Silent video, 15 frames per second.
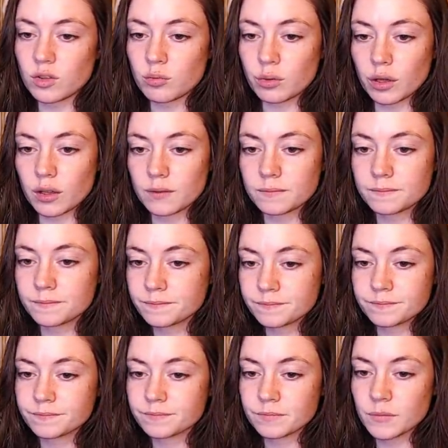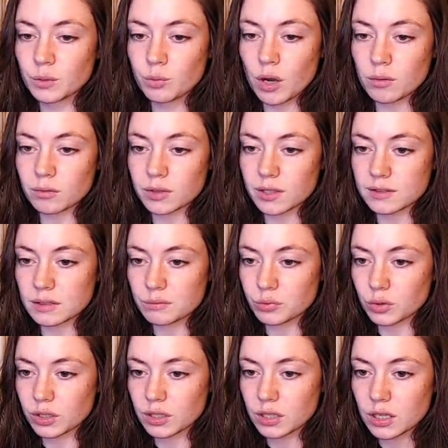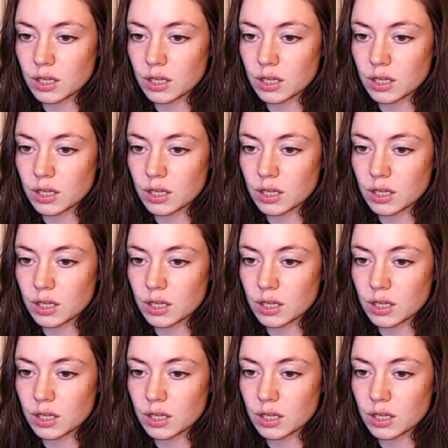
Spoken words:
but probably at some point.